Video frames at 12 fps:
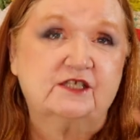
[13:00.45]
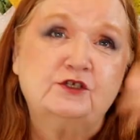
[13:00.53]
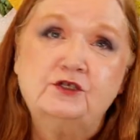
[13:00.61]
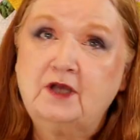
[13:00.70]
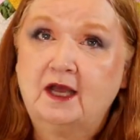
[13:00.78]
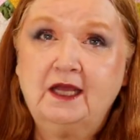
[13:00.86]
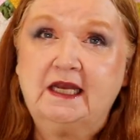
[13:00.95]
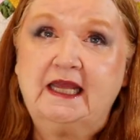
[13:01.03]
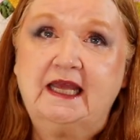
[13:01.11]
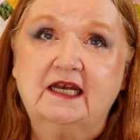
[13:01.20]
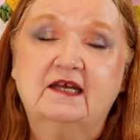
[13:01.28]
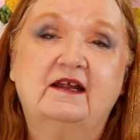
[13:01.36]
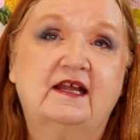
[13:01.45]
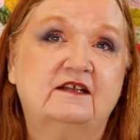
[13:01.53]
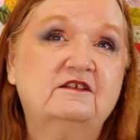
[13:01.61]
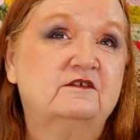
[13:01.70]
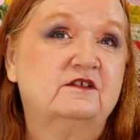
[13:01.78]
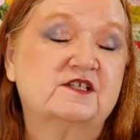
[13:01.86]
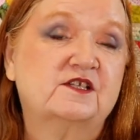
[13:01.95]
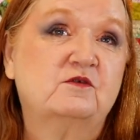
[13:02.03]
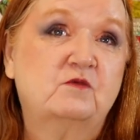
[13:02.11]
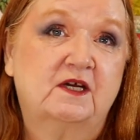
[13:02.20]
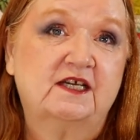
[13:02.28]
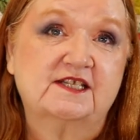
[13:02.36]
so you kind of get a hint as
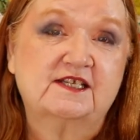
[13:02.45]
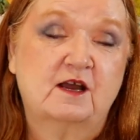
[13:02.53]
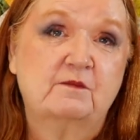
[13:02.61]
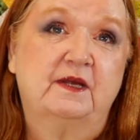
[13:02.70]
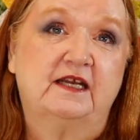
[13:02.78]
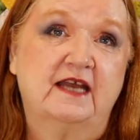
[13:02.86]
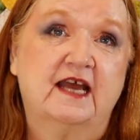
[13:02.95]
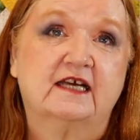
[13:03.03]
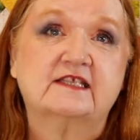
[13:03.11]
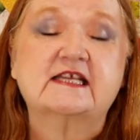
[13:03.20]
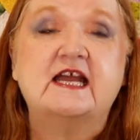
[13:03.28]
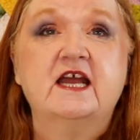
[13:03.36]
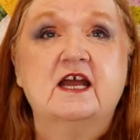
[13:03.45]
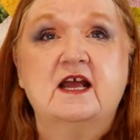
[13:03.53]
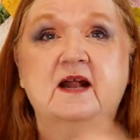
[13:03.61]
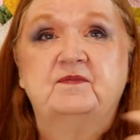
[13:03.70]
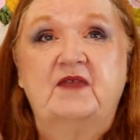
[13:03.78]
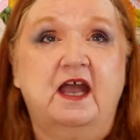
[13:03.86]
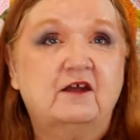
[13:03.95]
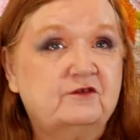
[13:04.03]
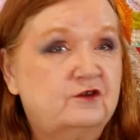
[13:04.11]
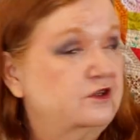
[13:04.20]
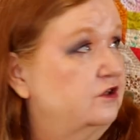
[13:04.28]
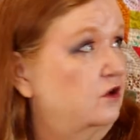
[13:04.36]
to what is coming next
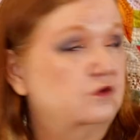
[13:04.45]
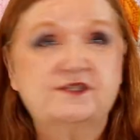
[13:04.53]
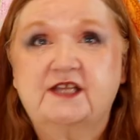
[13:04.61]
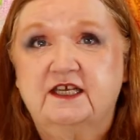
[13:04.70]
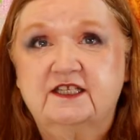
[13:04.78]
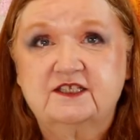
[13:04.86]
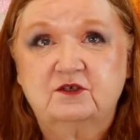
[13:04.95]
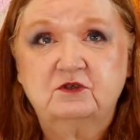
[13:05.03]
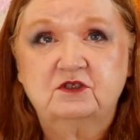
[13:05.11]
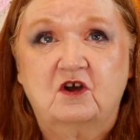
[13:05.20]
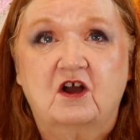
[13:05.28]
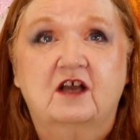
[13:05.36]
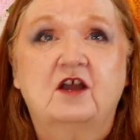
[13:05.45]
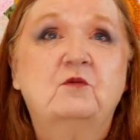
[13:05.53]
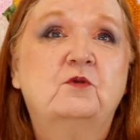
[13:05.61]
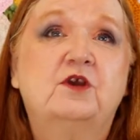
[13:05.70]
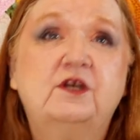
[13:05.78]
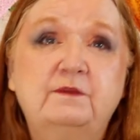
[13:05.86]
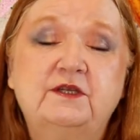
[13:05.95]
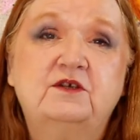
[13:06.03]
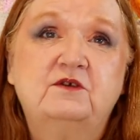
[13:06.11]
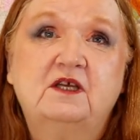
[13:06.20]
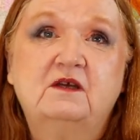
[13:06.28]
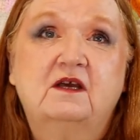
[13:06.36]
after the nosegay sew along, we're going to be
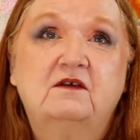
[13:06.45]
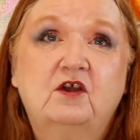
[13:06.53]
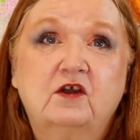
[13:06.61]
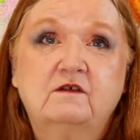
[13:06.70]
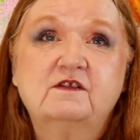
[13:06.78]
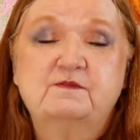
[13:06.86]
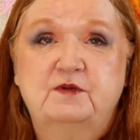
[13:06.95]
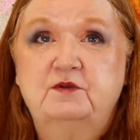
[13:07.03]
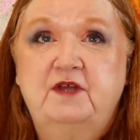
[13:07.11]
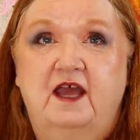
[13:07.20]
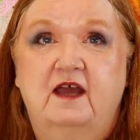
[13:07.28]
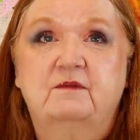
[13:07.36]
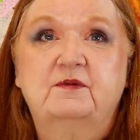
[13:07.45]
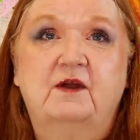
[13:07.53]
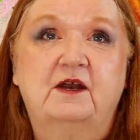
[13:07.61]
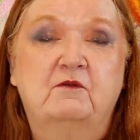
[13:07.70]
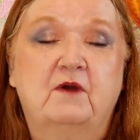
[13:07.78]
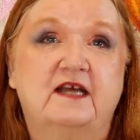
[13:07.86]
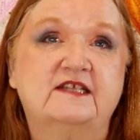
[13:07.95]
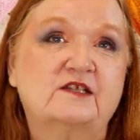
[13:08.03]
doing curves boot camp right away.